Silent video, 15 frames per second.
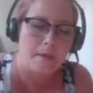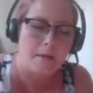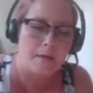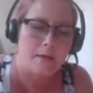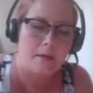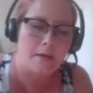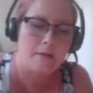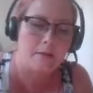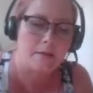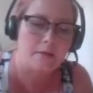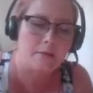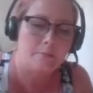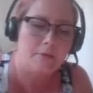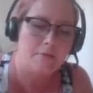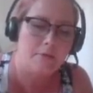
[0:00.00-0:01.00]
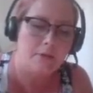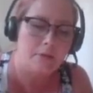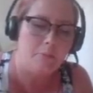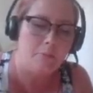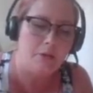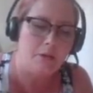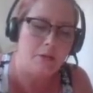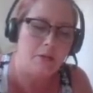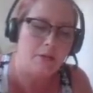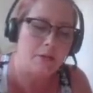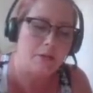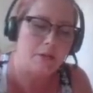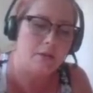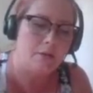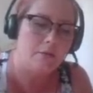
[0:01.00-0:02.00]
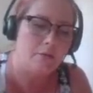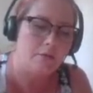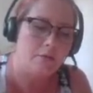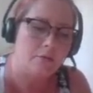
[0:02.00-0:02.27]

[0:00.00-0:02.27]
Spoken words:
and it can be very big, and